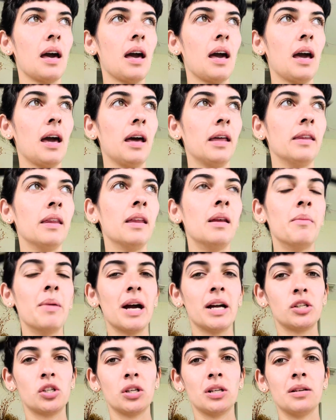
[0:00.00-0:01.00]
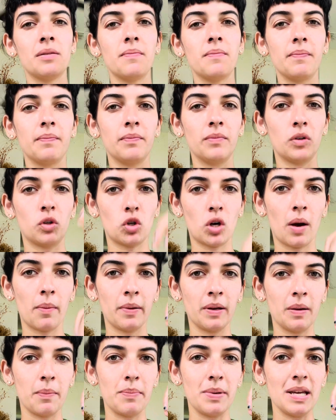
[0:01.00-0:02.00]
and then imagine
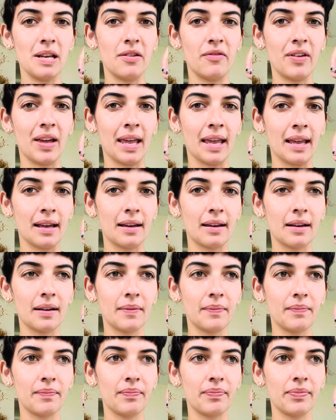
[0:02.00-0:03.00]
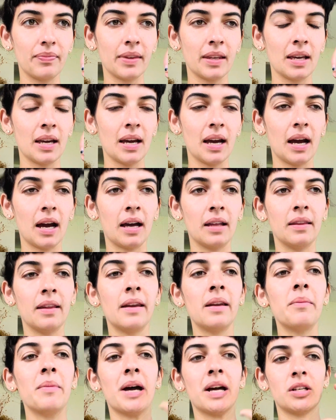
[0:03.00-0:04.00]
dropping a bead of ink, and then
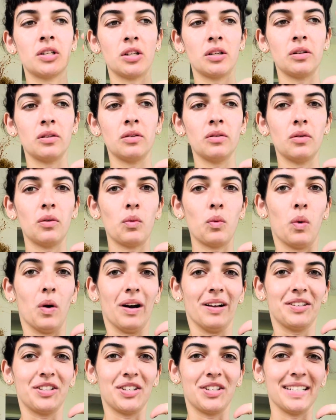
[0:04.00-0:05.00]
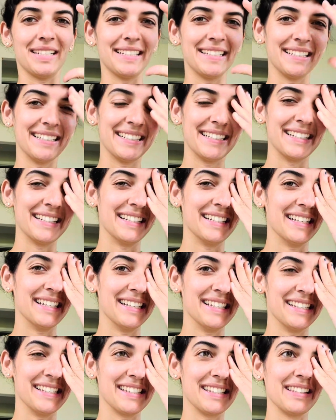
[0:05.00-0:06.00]
imagine watching
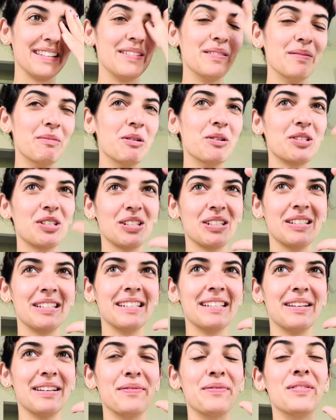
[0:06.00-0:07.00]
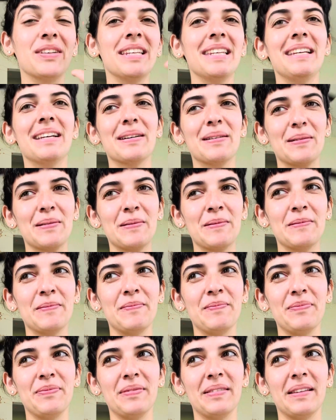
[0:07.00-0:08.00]
a slow motion video
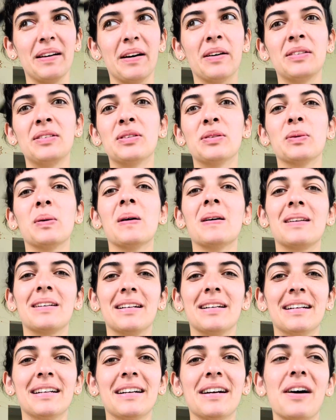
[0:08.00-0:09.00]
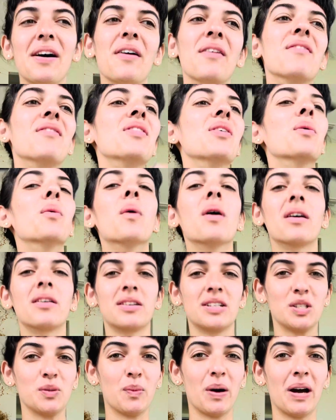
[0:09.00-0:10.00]
underwater of the water
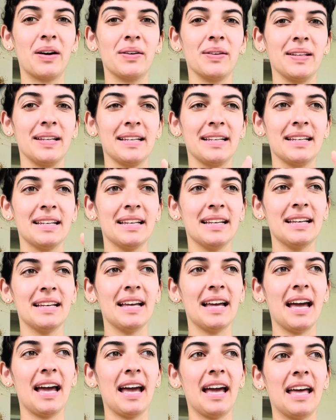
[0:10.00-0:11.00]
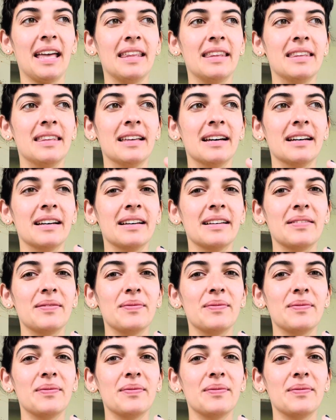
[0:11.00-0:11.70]
spiraling and the